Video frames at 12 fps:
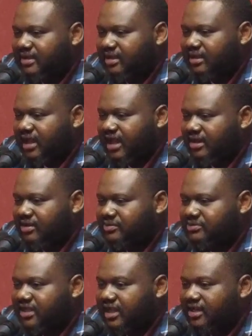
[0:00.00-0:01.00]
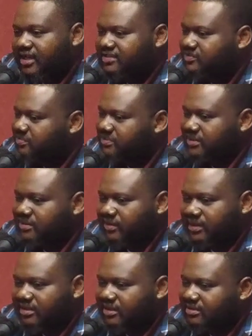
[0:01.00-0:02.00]
a lot of those candidates would be
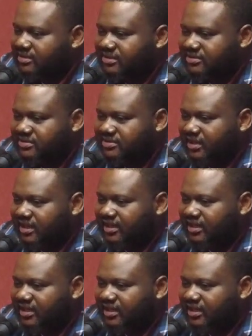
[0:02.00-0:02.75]
great in other districts, right?